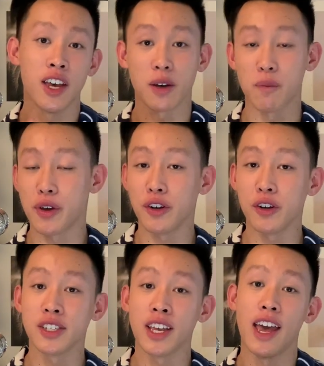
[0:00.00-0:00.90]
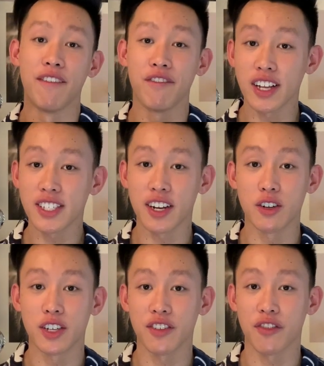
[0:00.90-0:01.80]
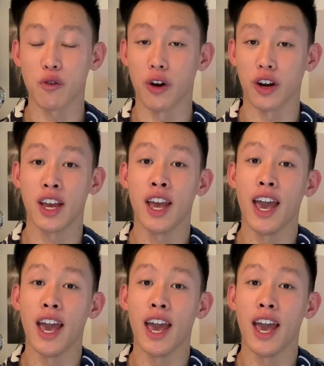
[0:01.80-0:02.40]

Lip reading: computers, and flights and hotels for work,